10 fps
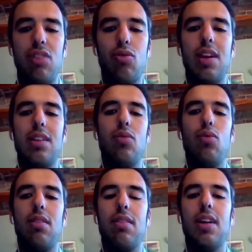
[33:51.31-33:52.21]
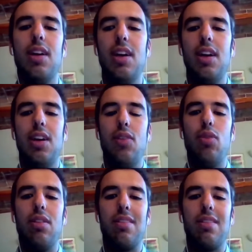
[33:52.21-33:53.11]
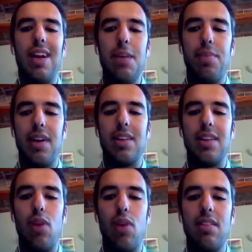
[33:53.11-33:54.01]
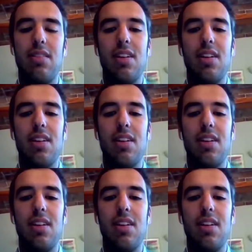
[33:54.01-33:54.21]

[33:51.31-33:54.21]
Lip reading: Is related with the sleep and the rest.